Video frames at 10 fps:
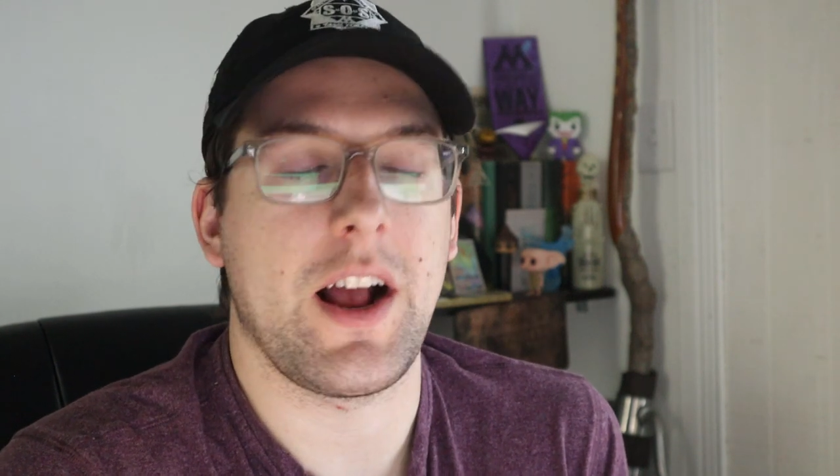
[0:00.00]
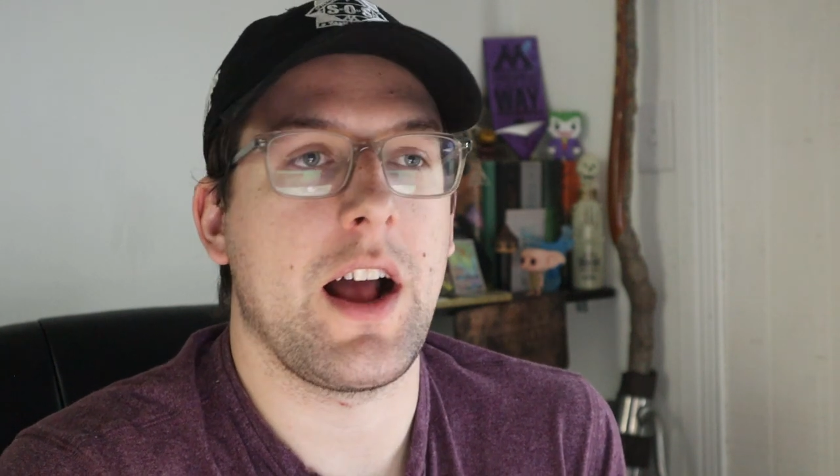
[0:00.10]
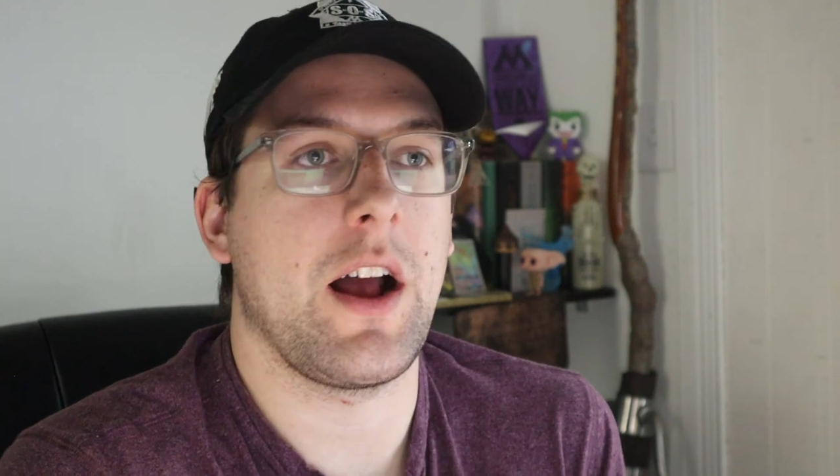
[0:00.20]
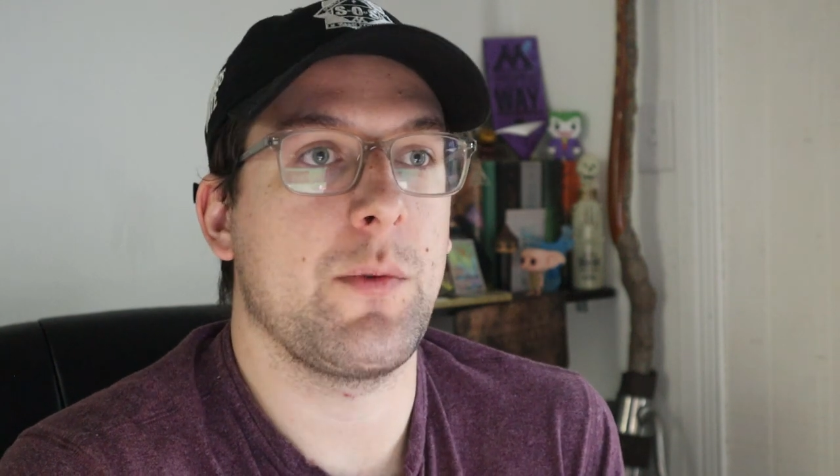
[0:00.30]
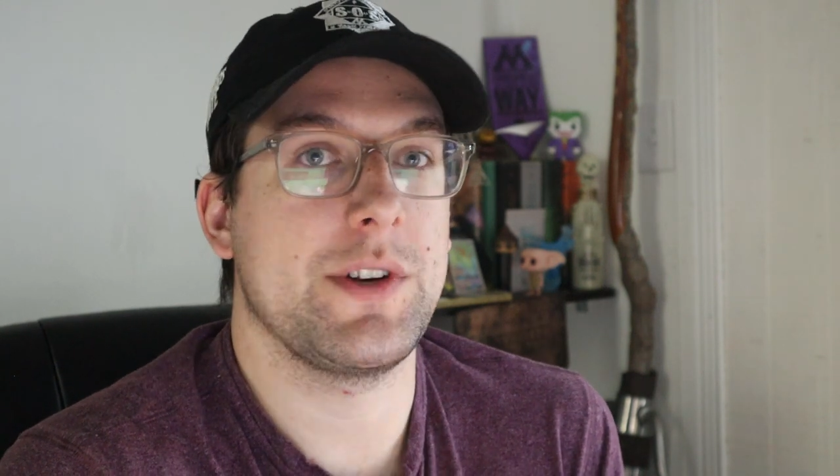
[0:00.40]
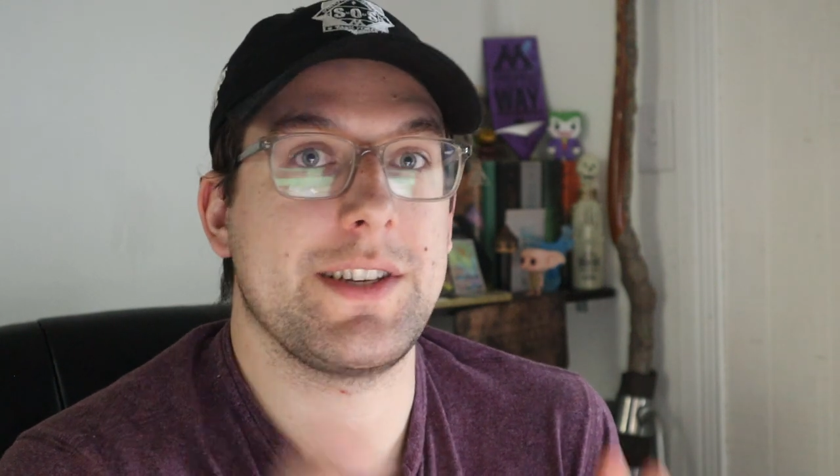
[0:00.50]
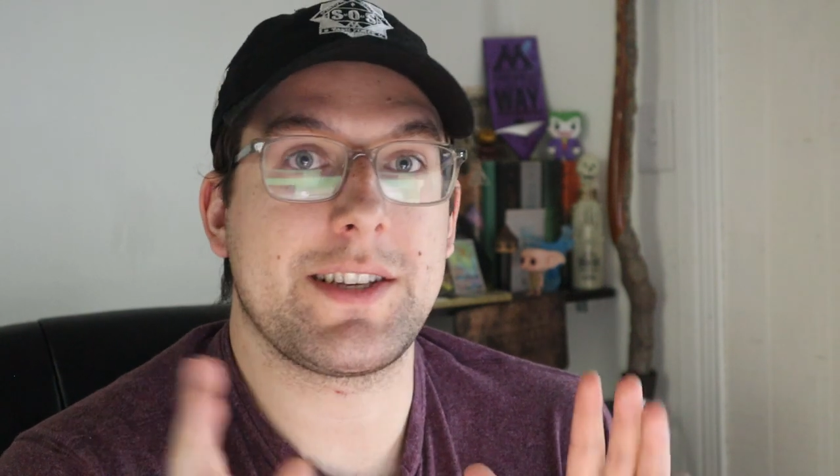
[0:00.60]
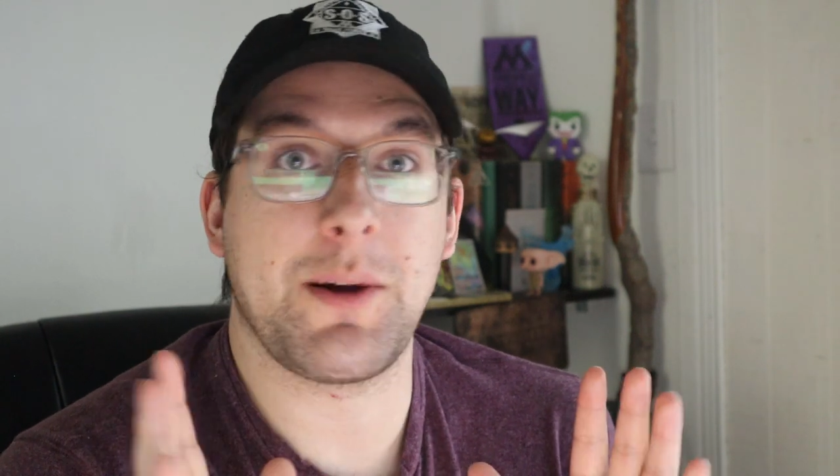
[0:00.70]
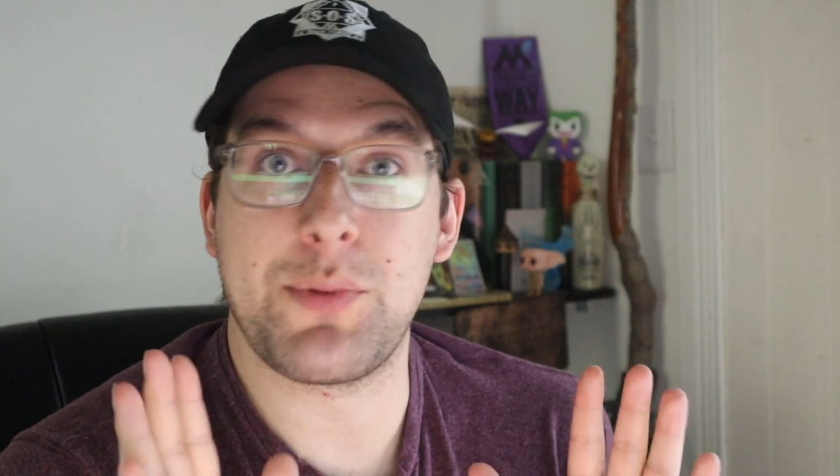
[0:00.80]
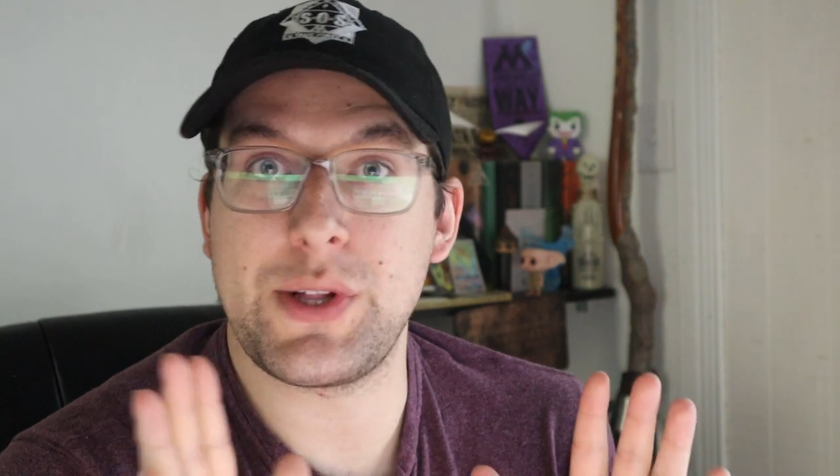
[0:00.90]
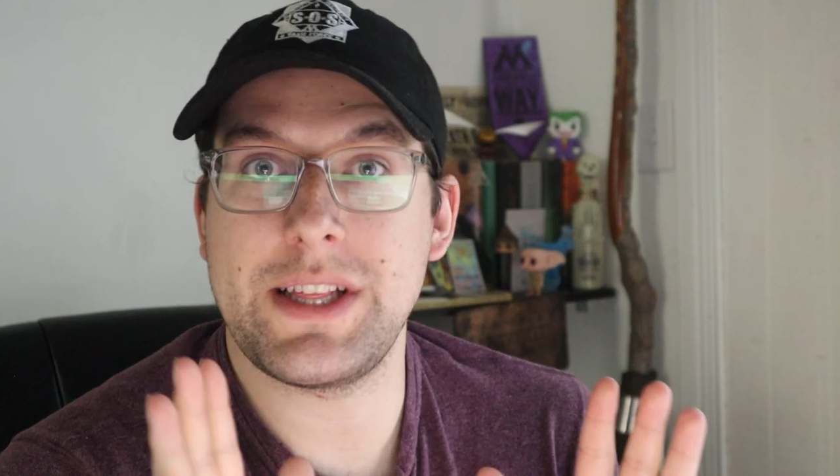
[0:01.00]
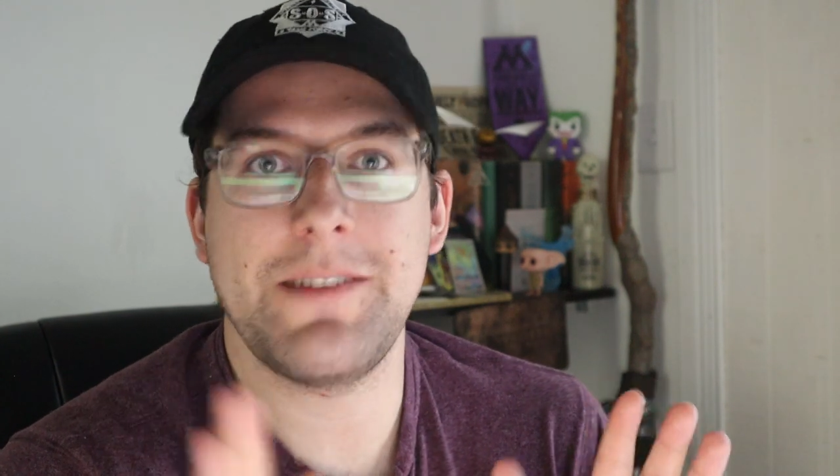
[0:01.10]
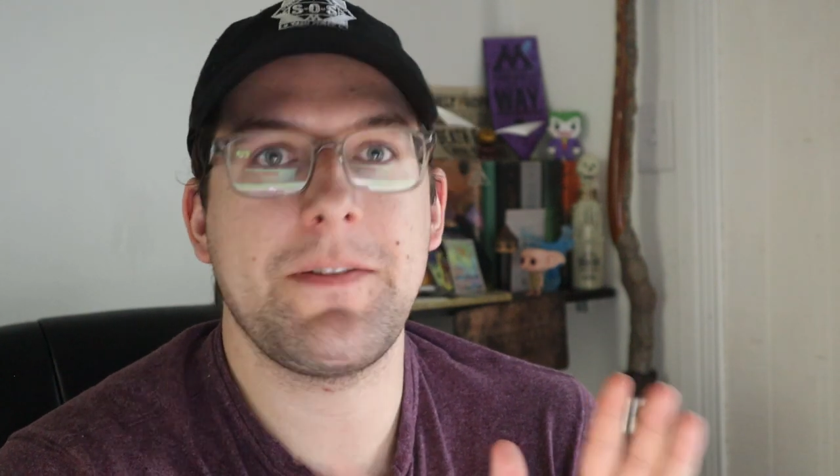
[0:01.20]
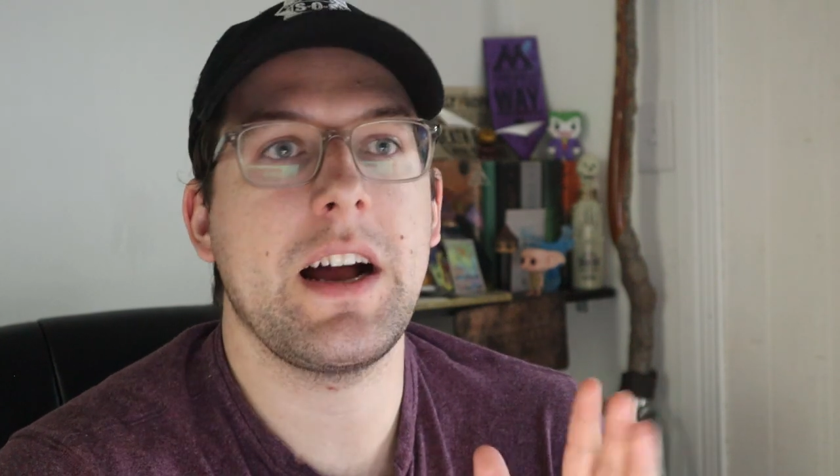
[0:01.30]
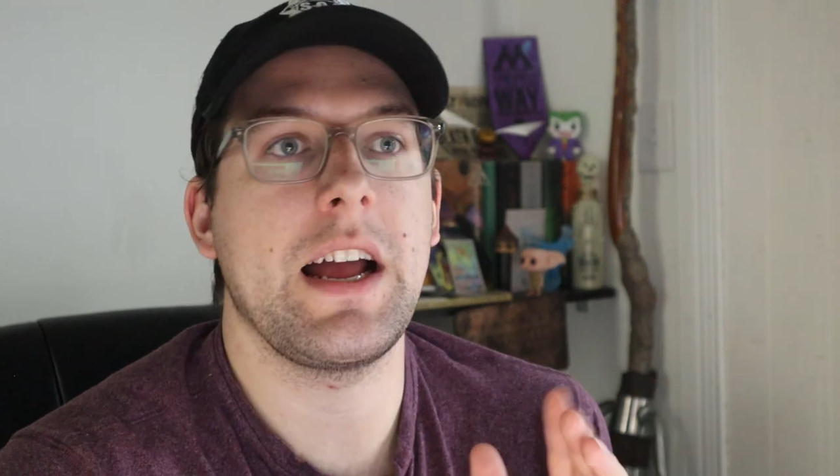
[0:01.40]
uh, which is
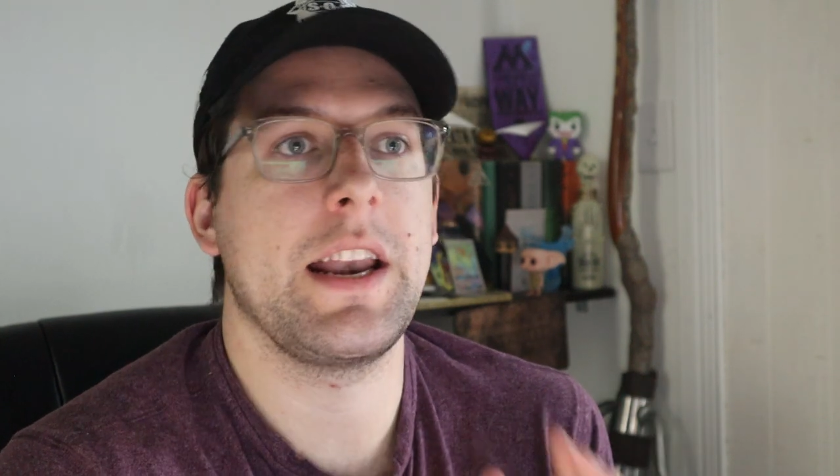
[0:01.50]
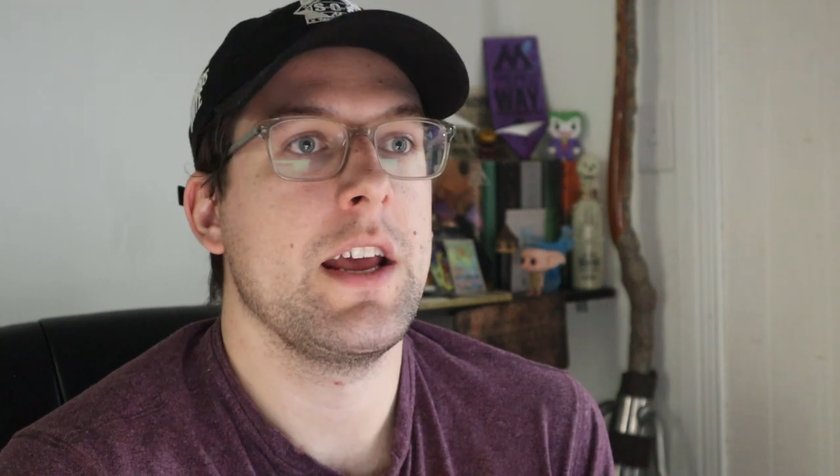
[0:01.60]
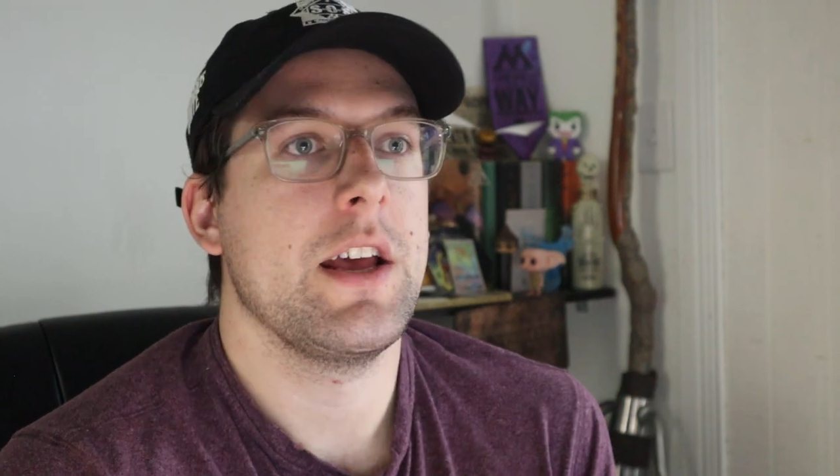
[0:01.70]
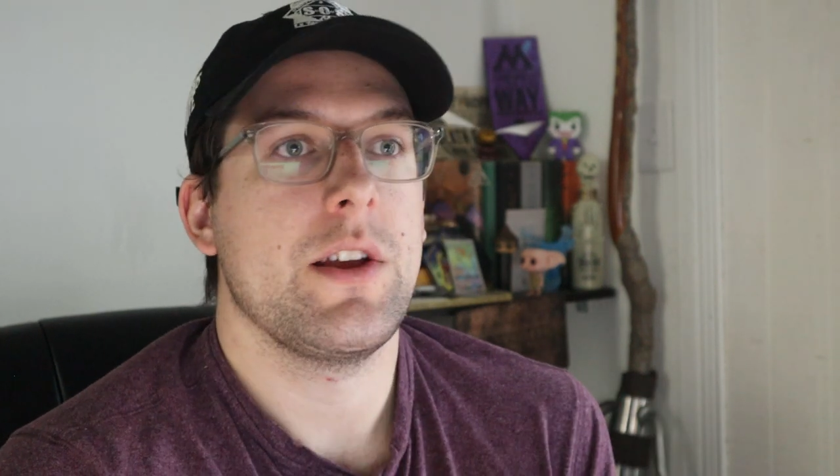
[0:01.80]
completely fine,